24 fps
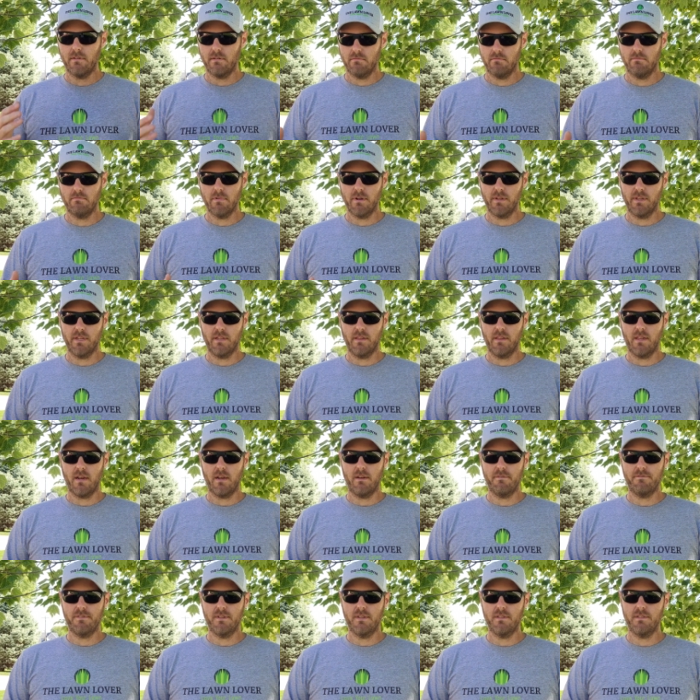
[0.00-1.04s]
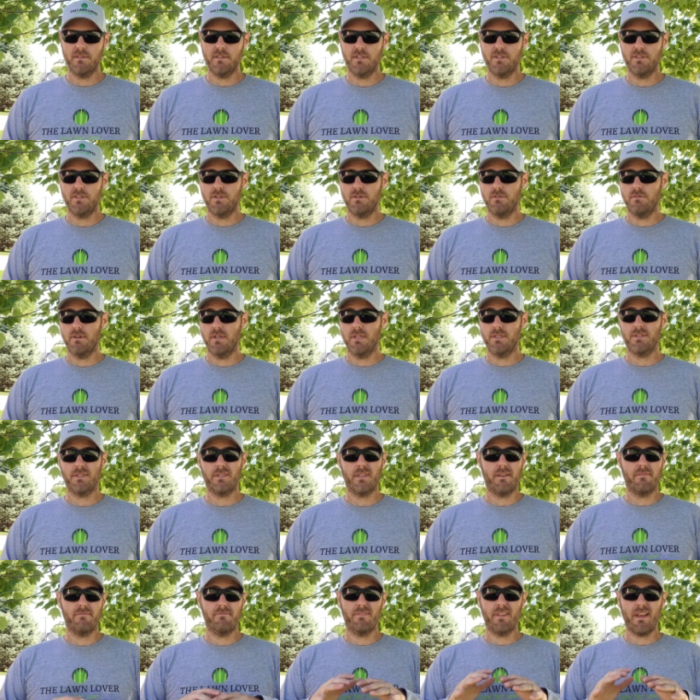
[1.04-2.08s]
really loved these units.
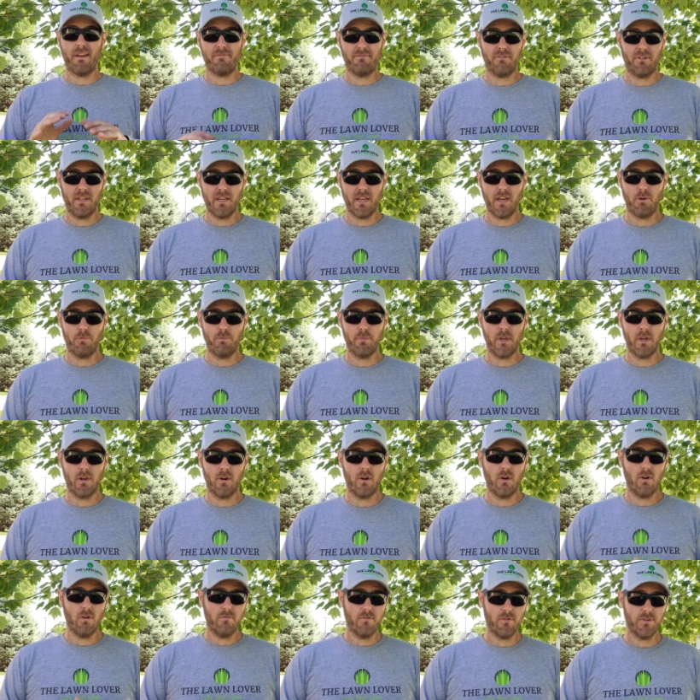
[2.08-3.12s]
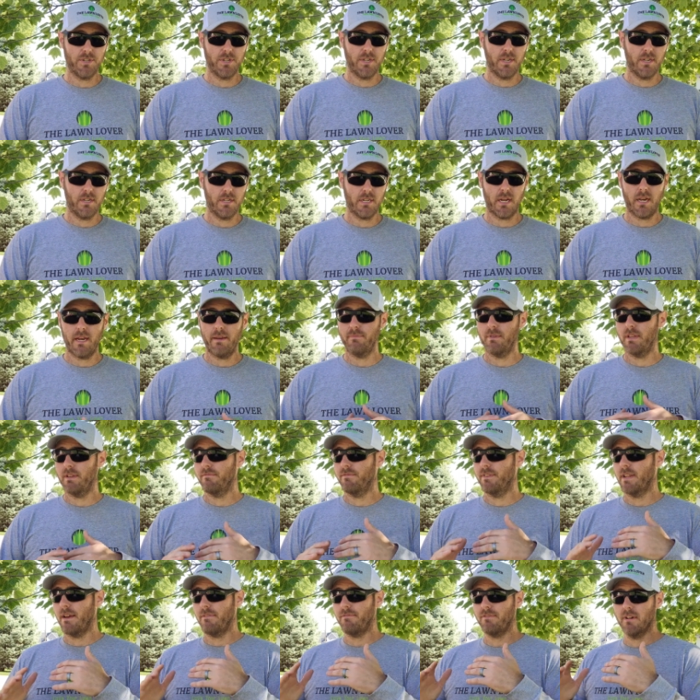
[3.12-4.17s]
They've definitely helped me on overseeding time. They've
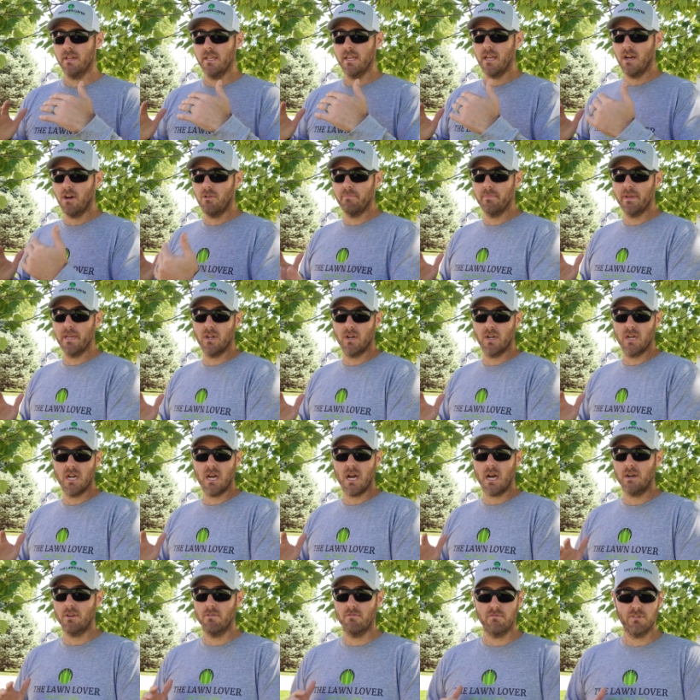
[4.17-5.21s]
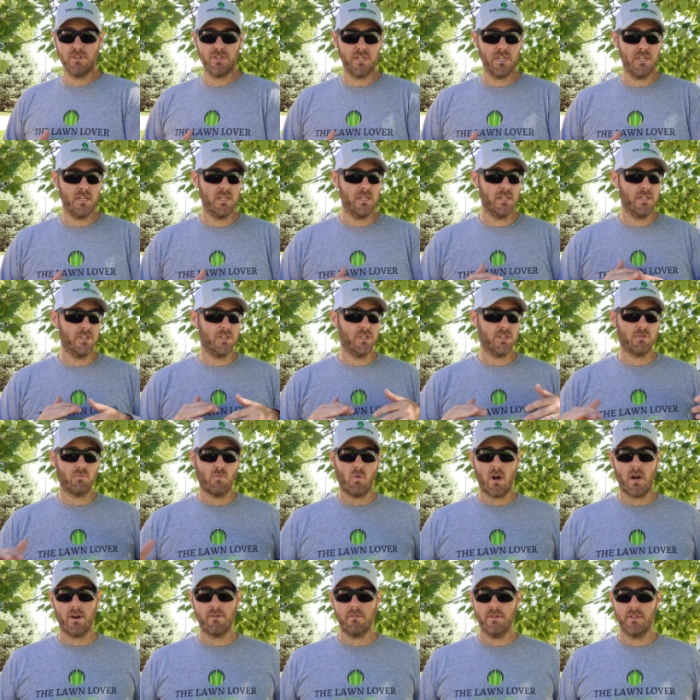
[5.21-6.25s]
definitely helped me on non-overseeding and just
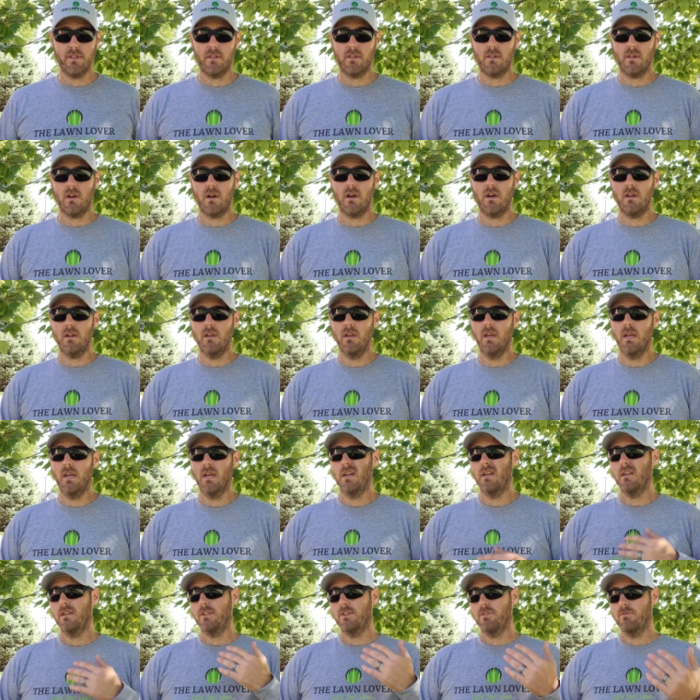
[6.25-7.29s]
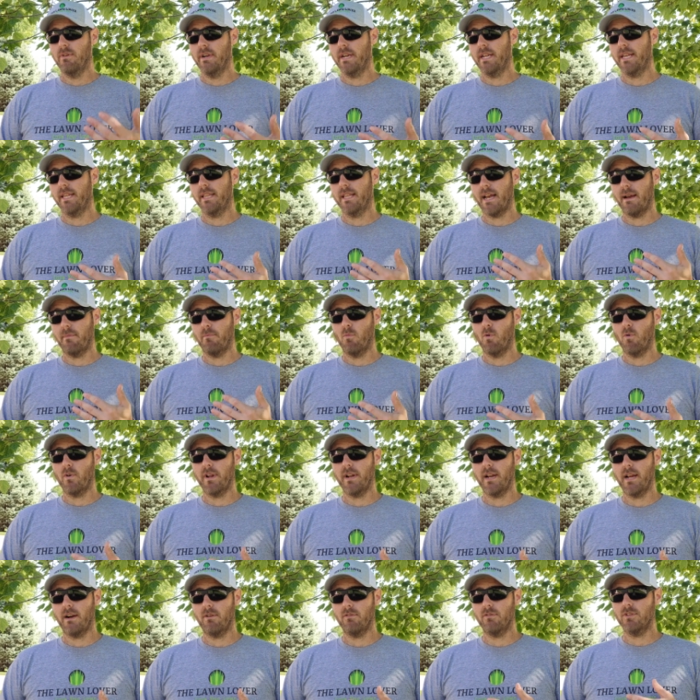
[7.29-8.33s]
watering the lawn. Doing it in that morning
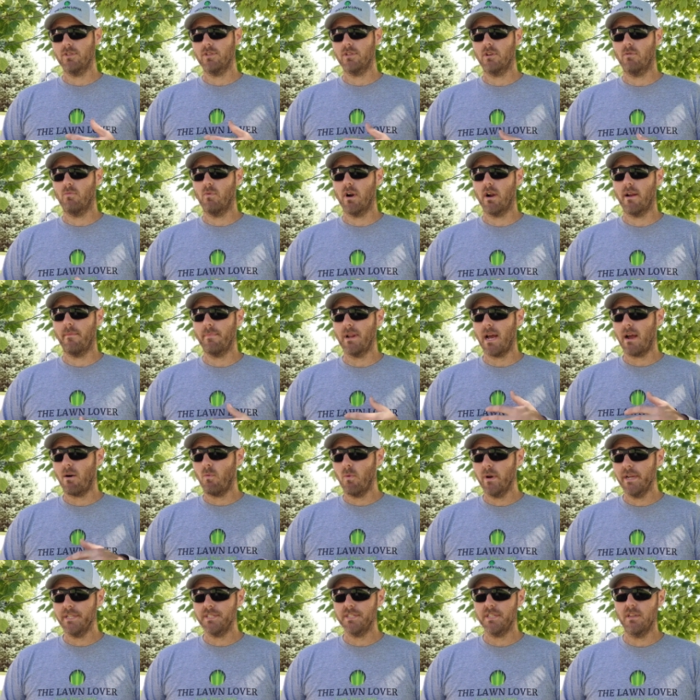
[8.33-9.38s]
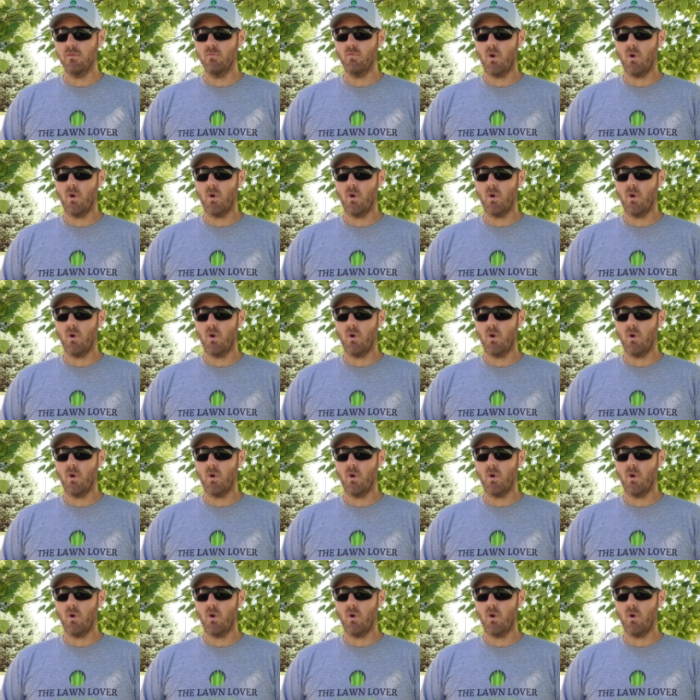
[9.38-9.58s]
hours to where I'm not wasting